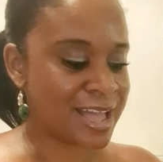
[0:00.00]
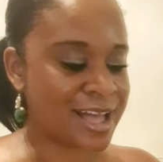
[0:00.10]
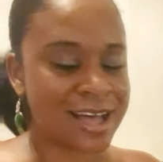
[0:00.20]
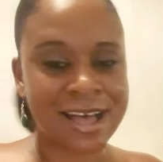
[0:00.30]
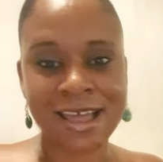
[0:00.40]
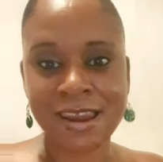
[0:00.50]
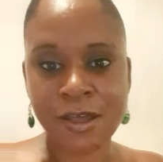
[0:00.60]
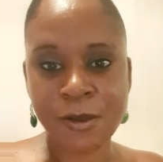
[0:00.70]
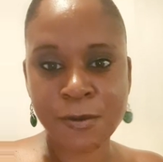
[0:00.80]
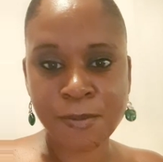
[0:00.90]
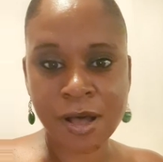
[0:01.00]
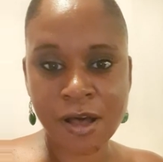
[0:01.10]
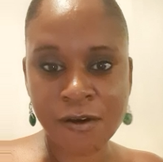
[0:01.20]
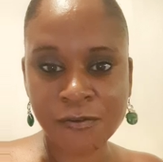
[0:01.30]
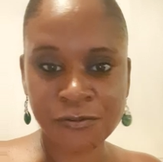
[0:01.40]
Hello
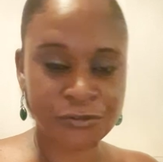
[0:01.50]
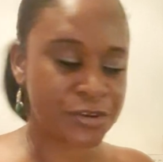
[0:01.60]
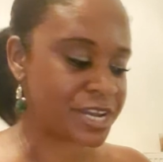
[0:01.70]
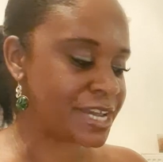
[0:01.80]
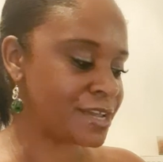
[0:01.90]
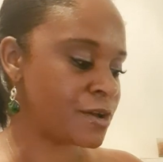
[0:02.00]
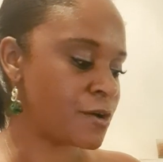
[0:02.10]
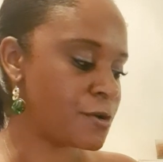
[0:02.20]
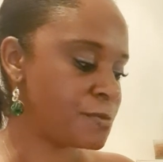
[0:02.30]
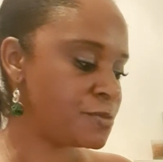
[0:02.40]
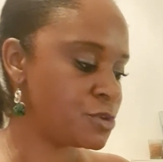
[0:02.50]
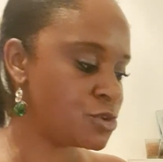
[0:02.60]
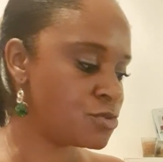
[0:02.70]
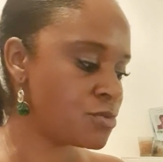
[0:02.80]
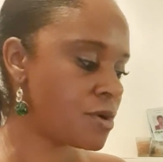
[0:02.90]
pile 3, hope
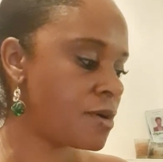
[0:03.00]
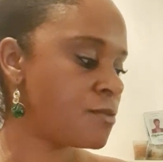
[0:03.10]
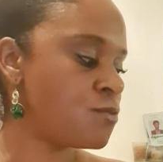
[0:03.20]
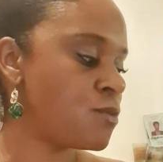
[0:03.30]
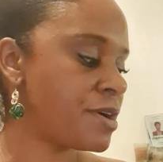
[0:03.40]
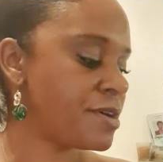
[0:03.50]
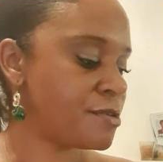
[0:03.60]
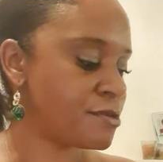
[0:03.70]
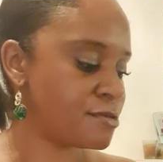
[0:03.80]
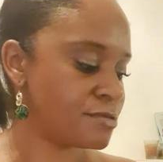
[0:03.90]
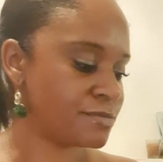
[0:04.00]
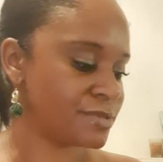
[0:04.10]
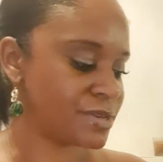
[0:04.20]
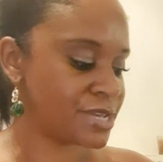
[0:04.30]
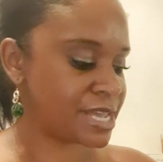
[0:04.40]
you are well.
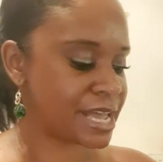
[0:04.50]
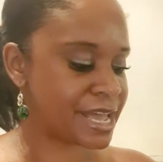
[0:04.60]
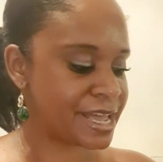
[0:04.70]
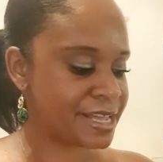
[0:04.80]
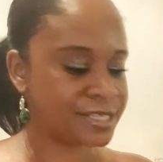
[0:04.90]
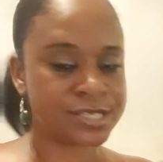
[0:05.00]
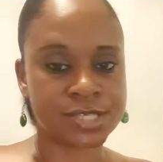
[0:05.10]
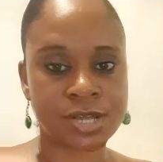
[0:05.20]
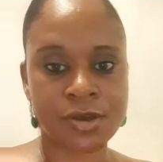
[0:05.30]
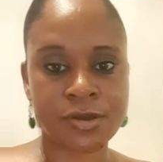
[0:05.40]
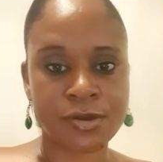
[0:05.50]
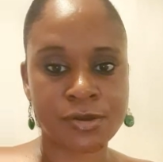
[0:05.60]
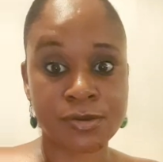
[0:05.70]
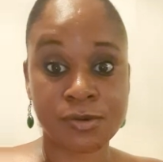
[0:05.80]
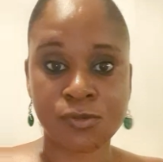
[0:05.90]
Okay,
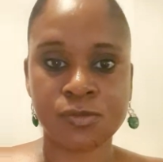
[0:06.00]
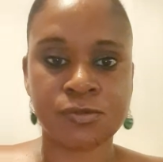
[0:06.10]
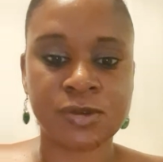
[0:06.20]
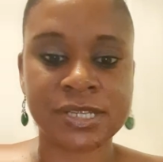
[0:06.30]
so one